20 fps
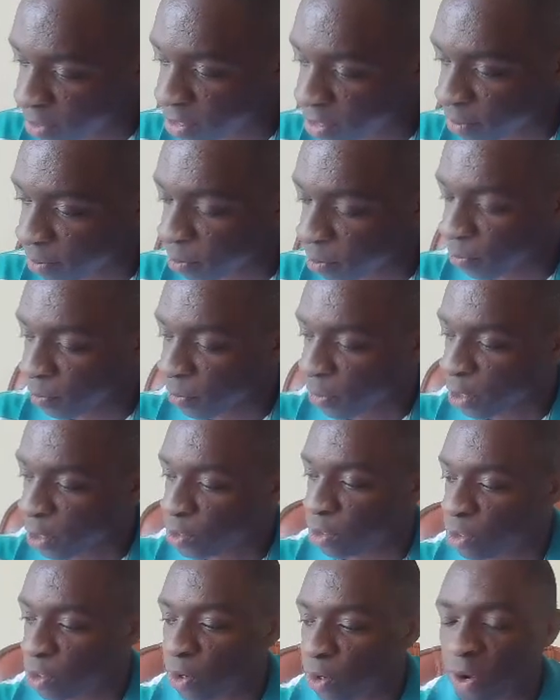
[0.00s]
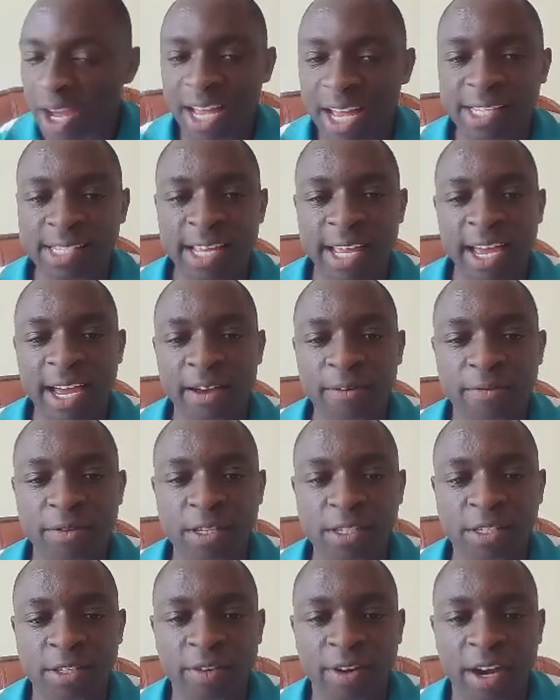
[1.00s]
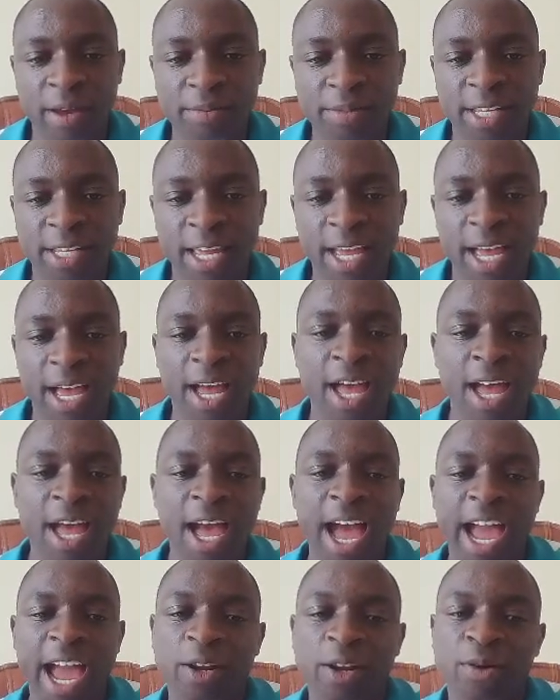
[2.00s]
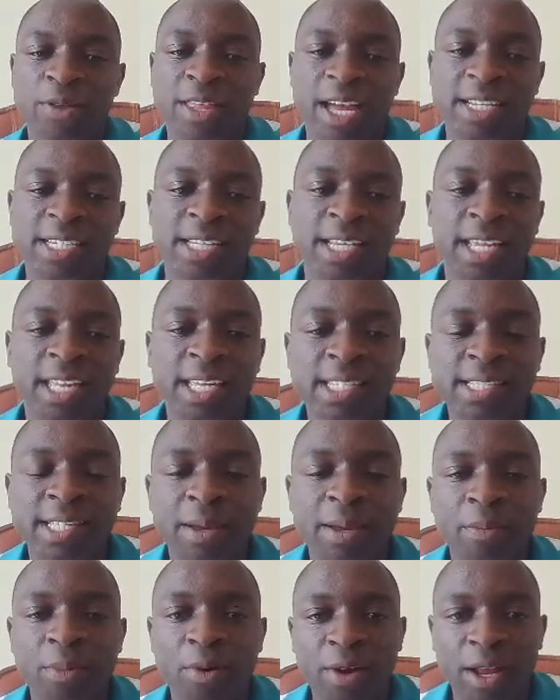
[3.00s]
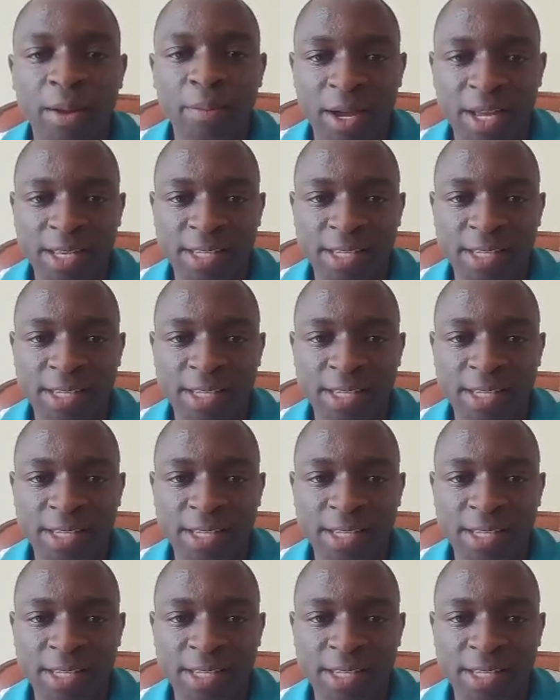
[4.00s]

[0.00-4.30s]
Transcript: So long as I have these grams here, I know that is the molar mass.